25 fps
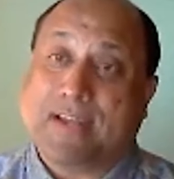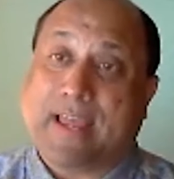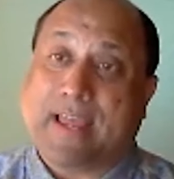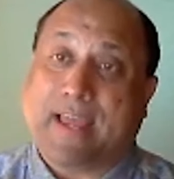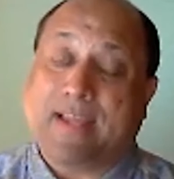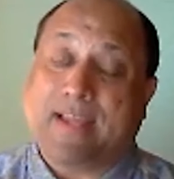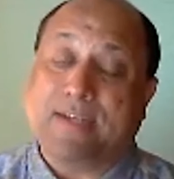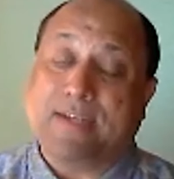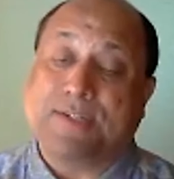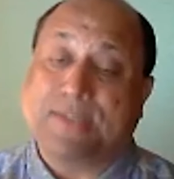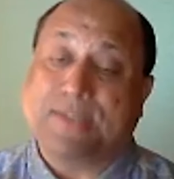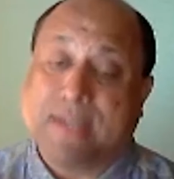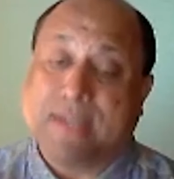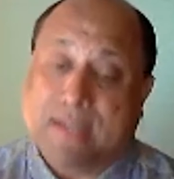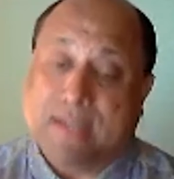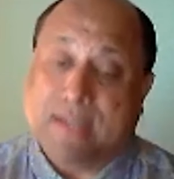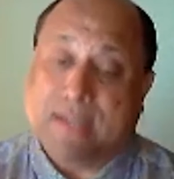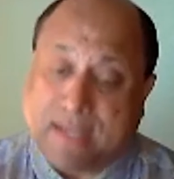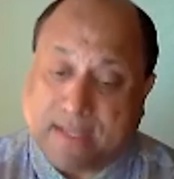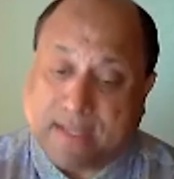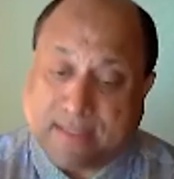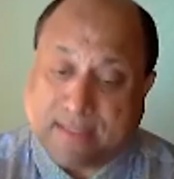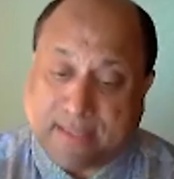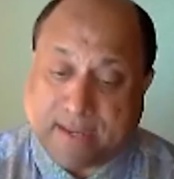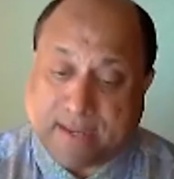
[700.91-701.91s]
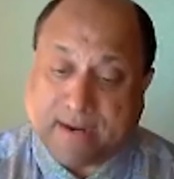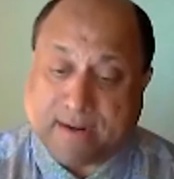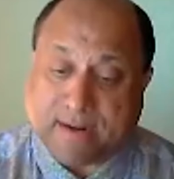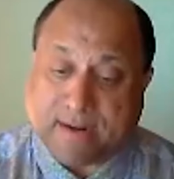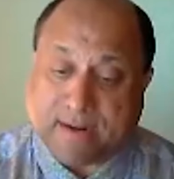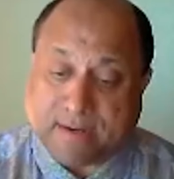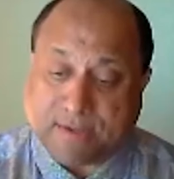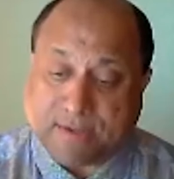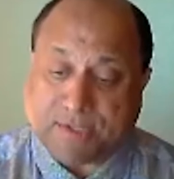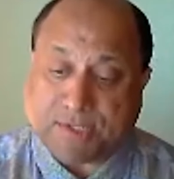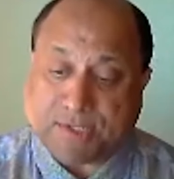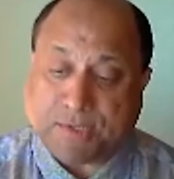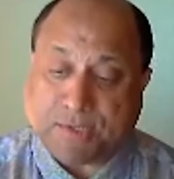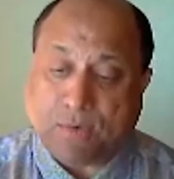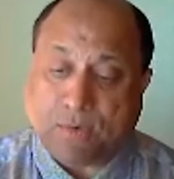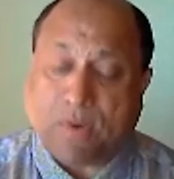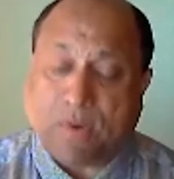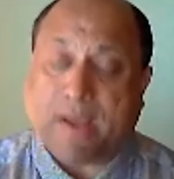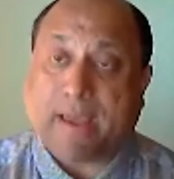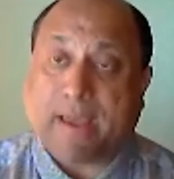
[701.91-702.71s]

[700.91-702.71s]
And they are so